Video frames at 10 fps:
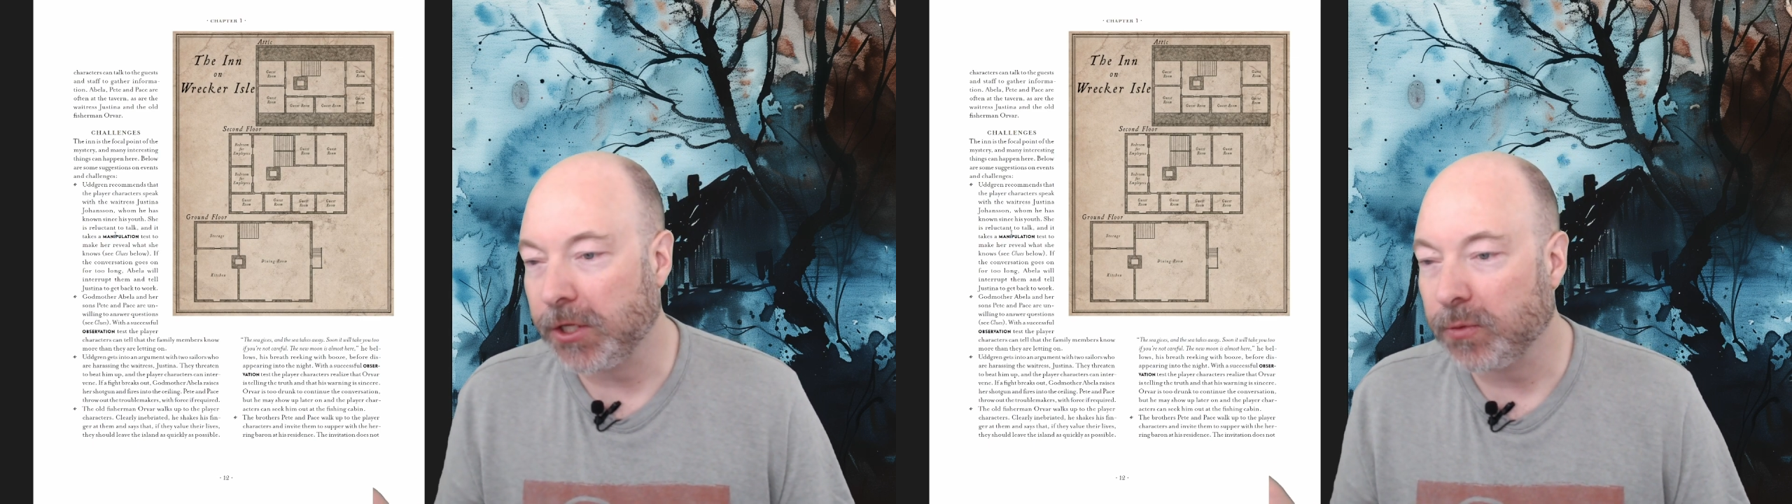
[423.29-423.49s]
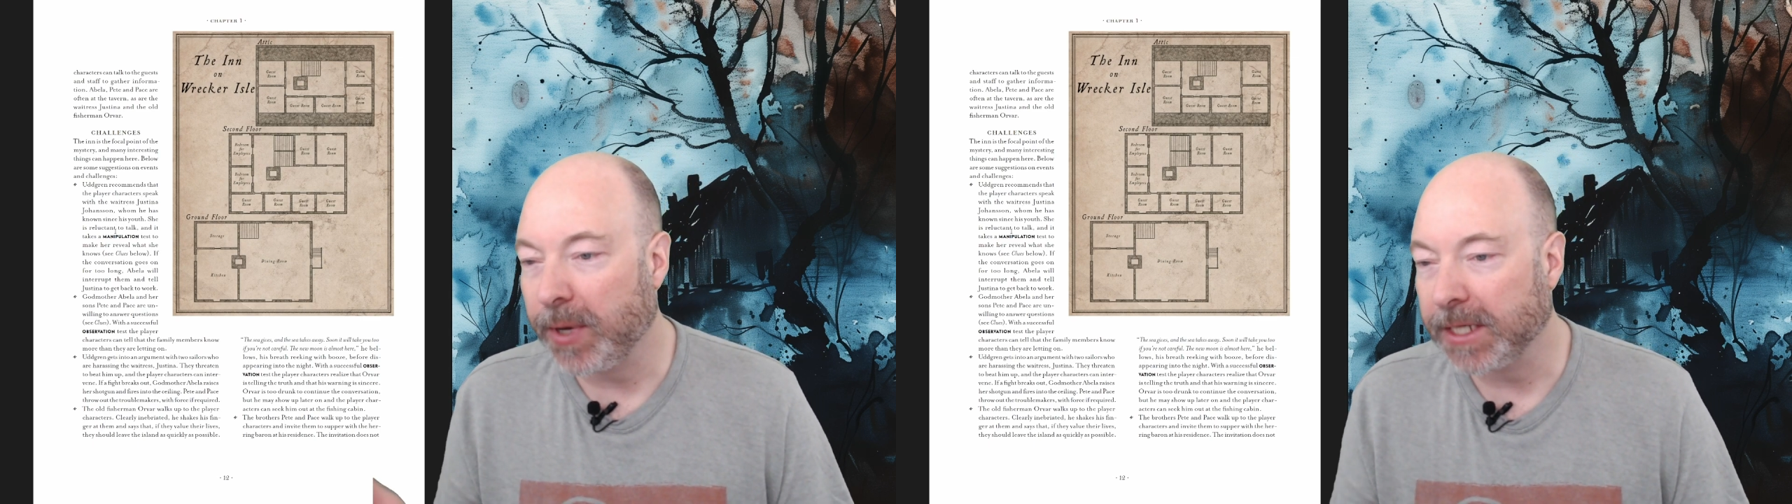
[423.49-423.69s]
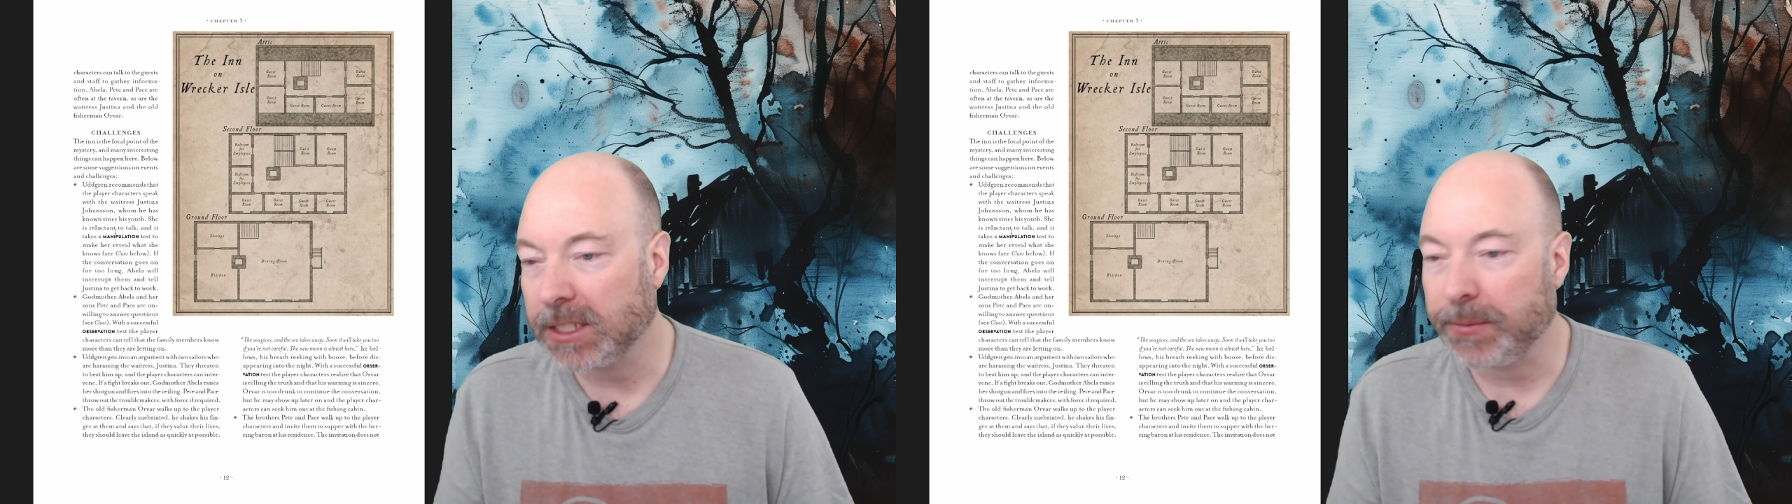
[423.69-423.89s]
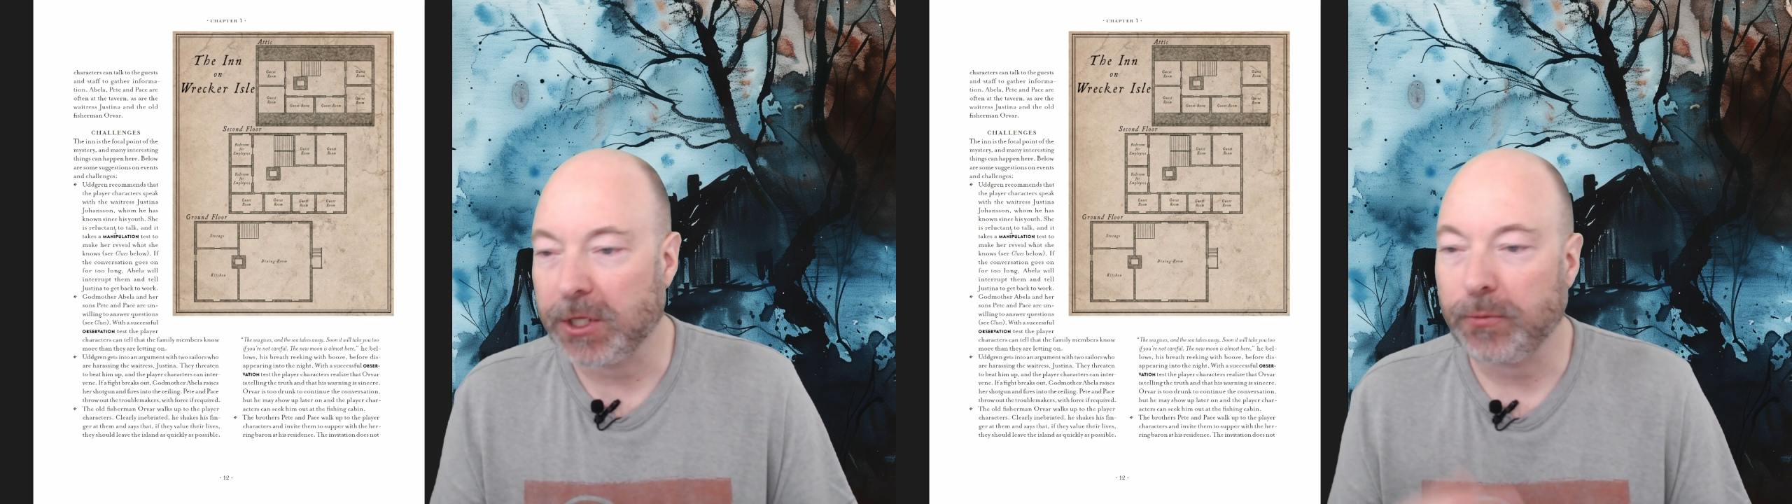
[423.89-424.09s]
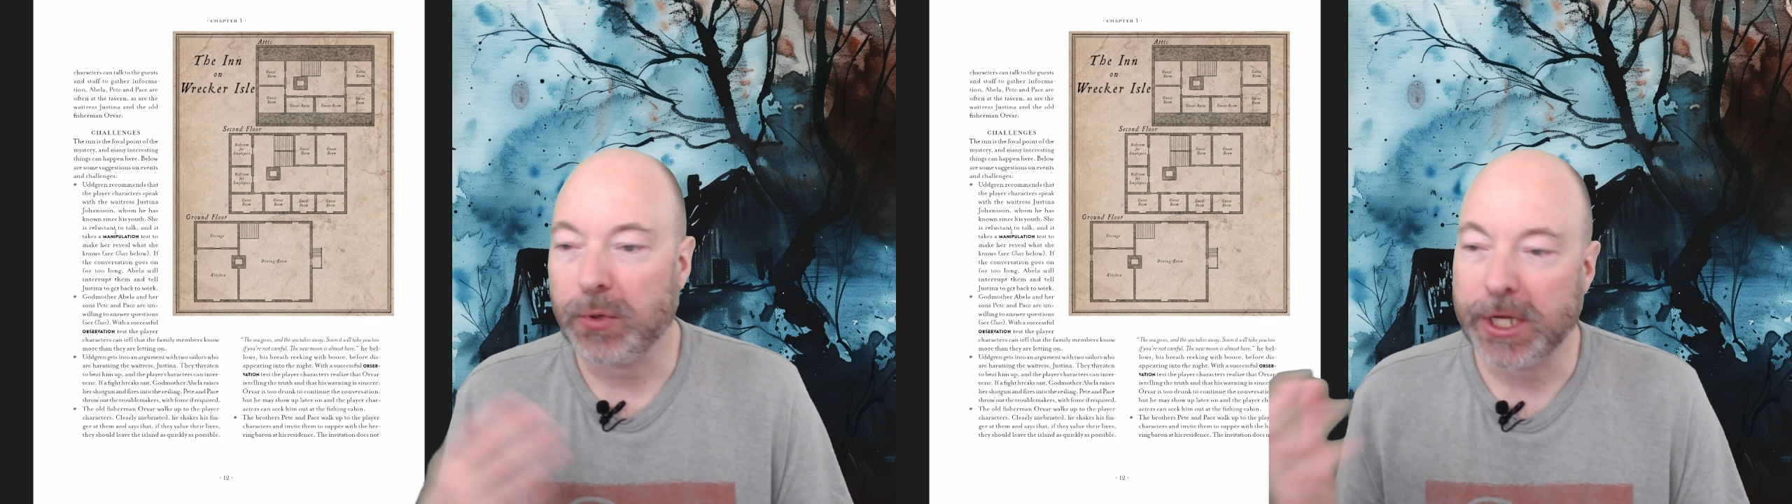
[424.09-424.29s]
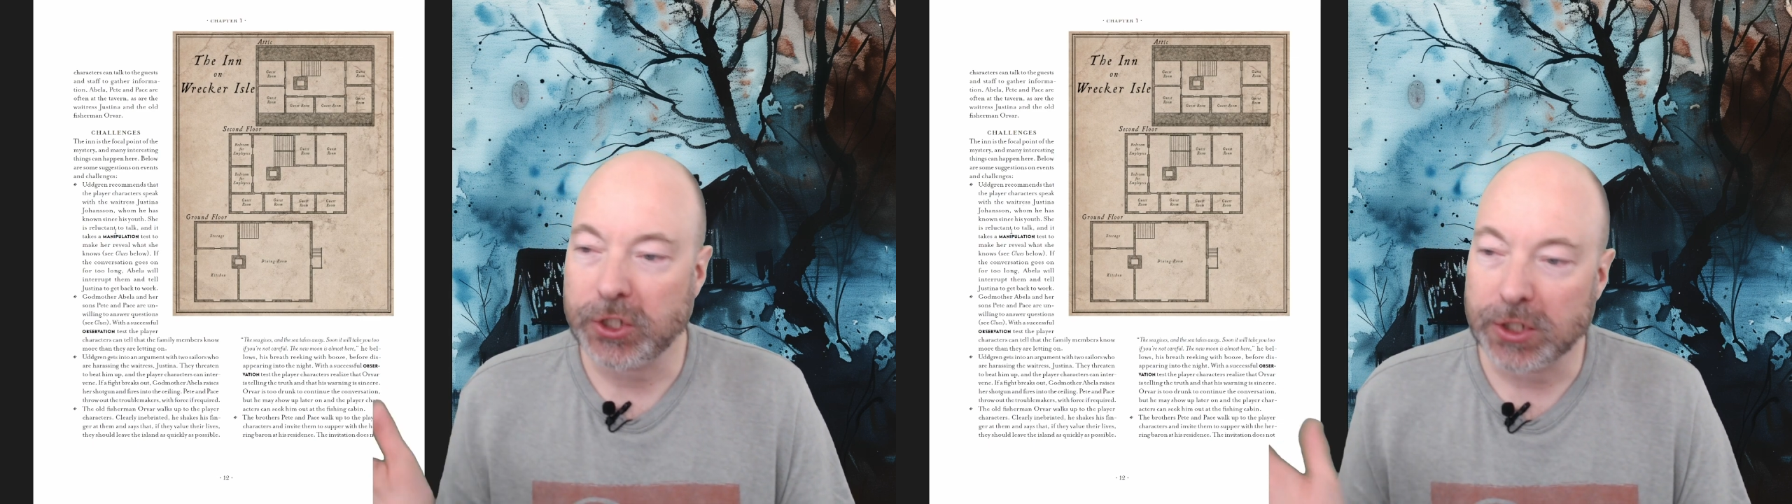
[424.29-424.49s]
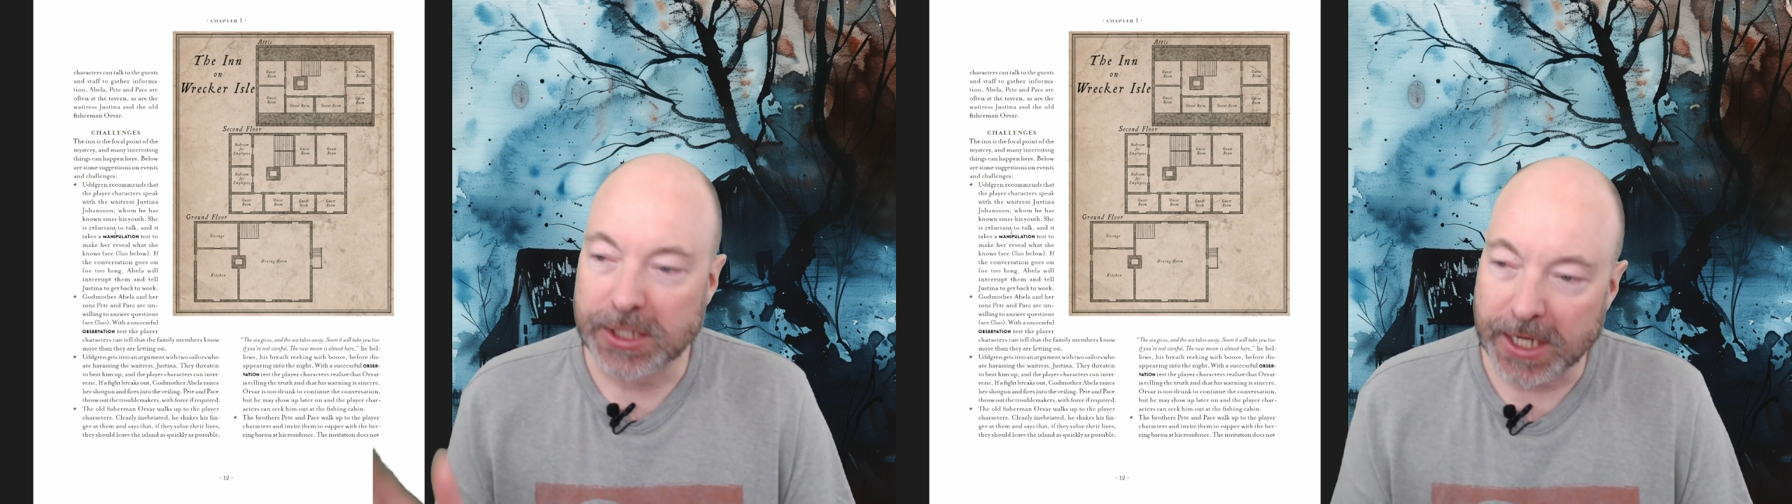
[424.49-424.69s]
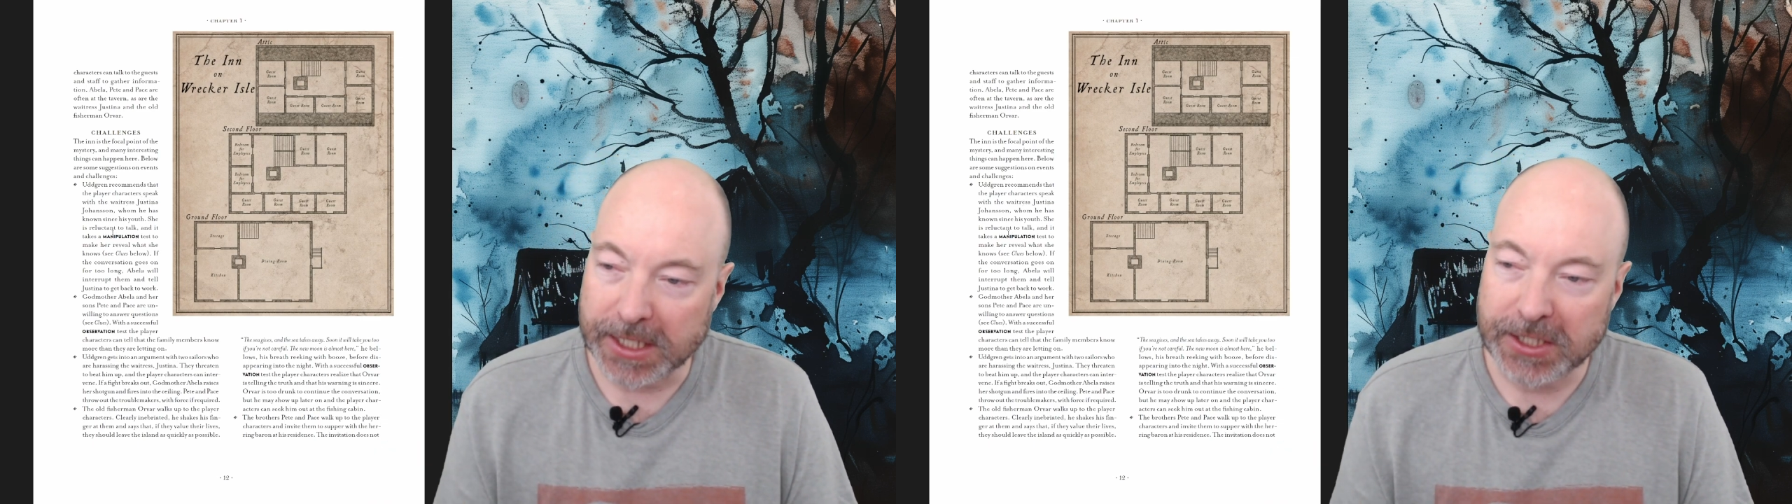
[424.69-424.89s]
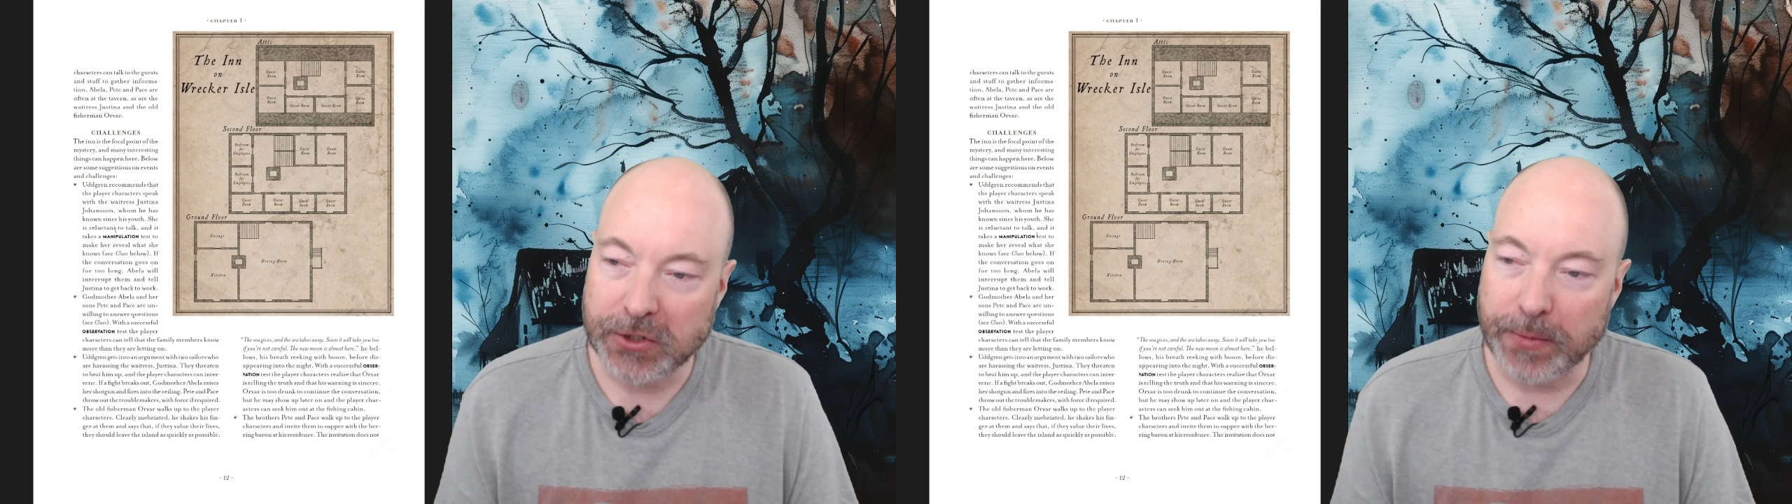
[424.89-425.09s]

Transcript: to pass a manipulation test to